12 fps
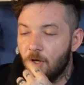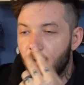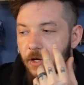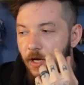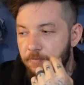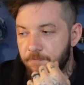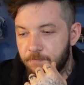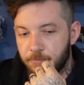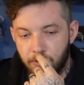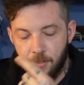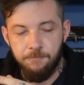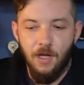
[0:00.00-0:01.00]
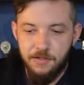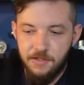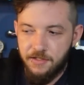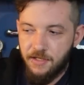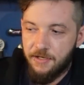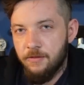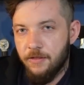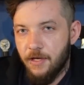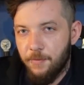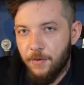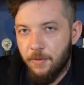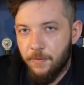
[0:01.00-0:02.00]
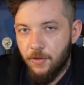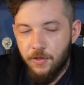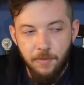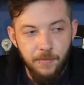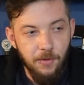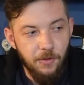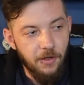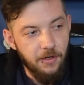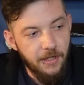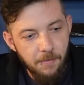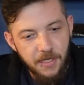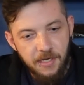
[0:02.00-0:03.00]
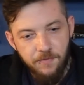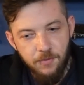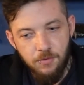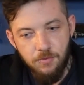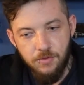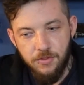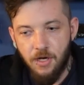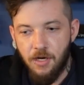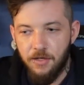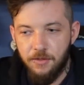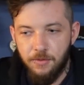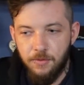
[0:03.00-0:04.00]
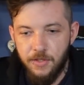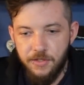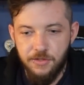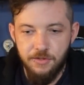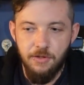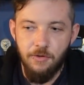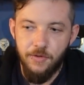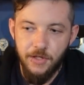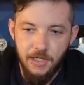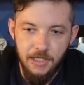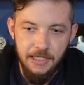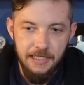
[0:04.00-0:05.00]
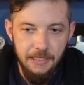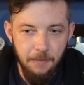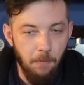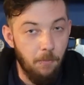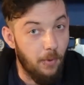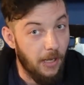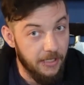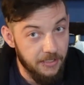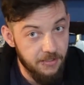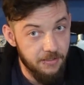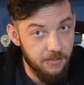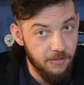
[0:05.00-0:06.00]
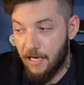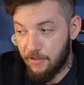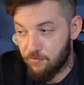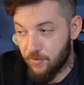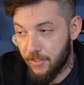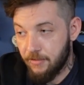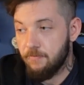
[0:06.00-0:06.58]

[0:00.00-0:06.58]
Okay, so as I said, today we're going to be looking at building a medieval style, historically based axe ring.